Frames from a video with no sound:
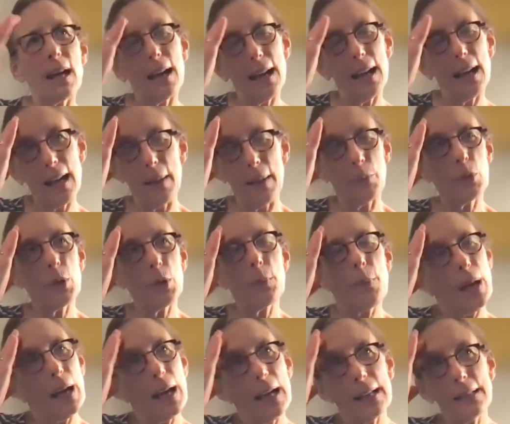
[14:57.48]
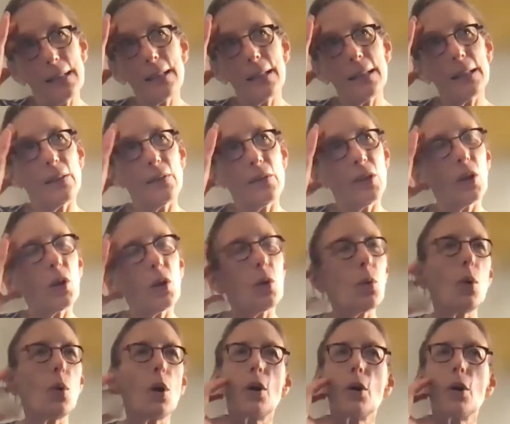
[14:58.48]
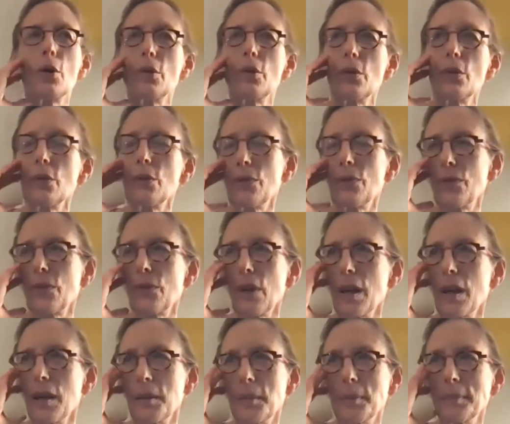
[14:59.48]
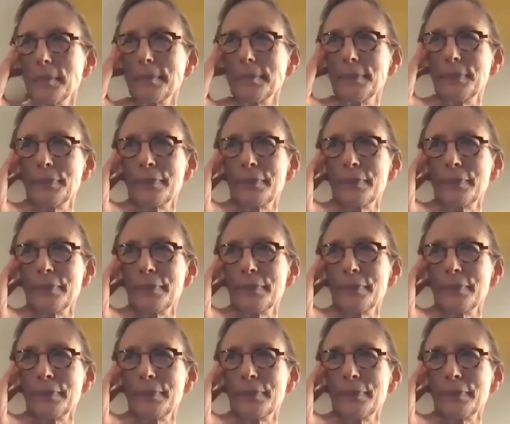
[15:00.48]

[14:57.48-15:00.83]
I'm reminded of a quote from